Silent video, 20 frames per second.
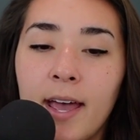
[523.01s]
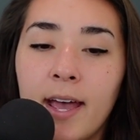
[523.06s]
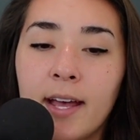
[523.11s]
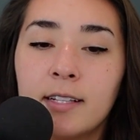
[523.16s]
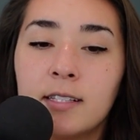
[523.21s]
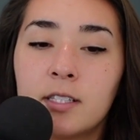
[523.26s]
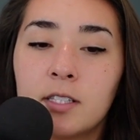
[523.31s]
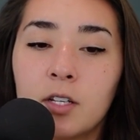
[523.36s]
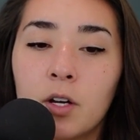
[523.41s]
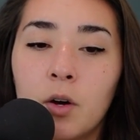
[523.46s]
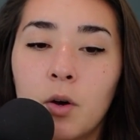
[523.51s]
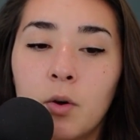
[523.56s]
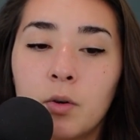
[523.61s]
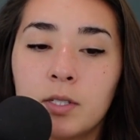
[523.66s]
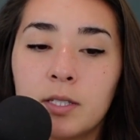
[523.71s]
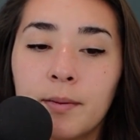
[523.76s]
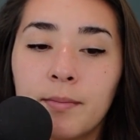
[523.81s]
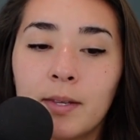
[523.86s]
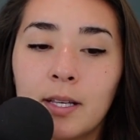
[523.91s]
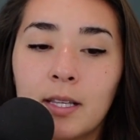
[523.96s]
And so,
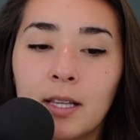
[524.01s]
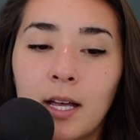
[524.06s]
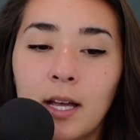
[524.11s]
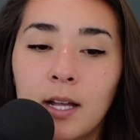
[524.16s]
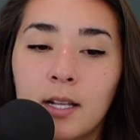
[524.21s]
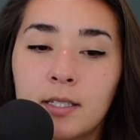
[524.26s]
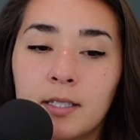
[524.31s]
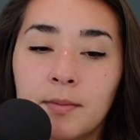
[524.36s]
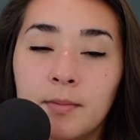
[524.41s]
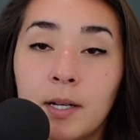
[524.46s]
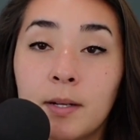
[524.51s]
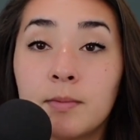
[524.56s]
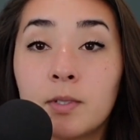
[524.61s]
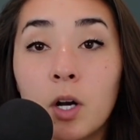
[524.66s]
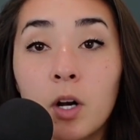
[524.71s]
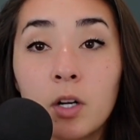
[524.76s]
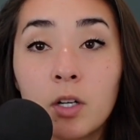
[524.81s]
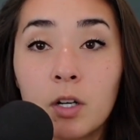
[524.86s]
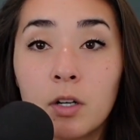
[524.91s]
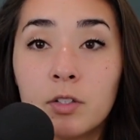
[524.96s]
something that sometimes
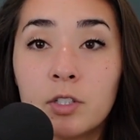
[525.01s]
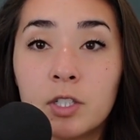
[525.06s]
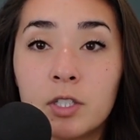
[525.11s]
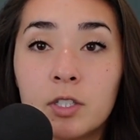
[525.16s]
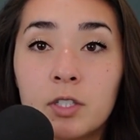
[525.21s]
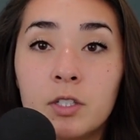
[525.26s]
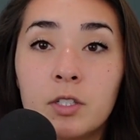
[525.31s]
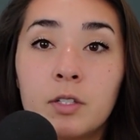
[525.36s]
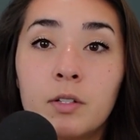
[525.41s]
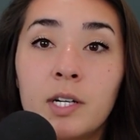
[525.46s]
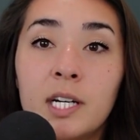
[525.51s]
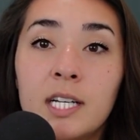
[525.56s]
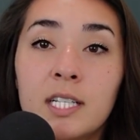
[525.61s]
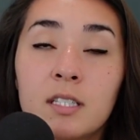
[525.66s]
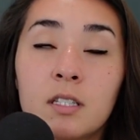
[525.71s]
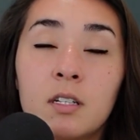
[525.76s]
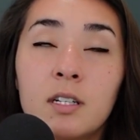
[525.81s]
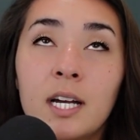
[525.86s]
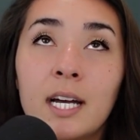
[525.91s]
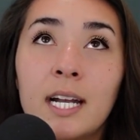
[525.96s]
our coaches do
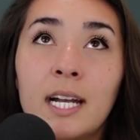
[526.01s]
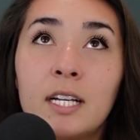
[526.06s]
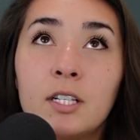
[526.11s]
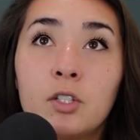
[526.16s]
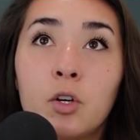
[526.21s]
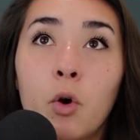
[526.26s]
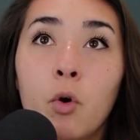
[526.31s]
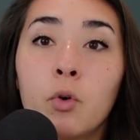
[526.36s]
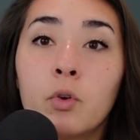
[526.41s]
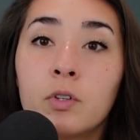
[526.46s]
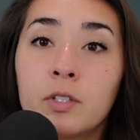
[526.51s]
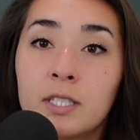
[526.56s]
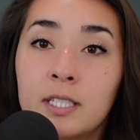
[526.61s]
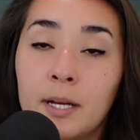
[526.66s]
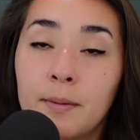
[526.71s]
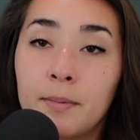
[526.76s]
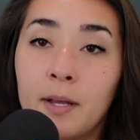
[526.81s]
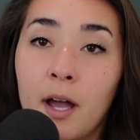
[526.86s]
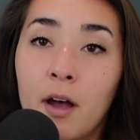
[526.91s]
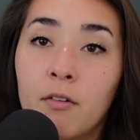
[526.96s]
is look at a total
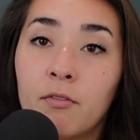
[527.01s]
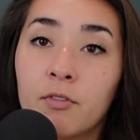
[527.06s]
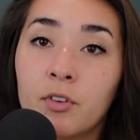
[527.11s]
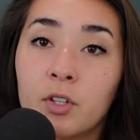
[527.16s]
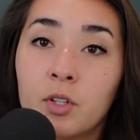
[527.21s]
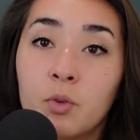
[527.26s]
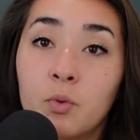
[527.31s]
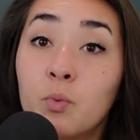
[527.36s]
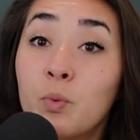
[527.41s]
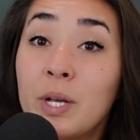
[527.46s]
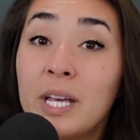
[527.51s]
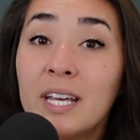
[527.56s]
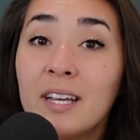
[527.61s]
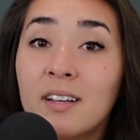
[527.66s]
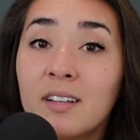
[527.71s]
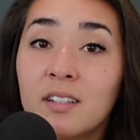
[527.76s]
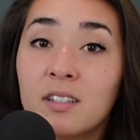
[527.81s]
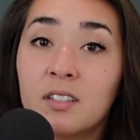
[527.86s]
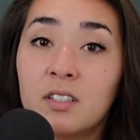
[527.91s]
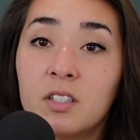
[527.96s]
step count for the
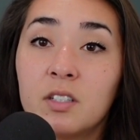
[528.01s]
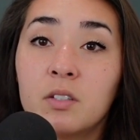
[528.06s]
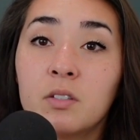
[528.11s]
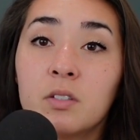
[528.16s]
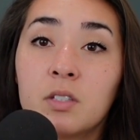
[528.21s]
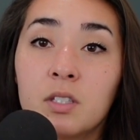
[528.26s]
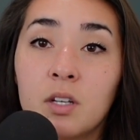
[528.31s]
week too.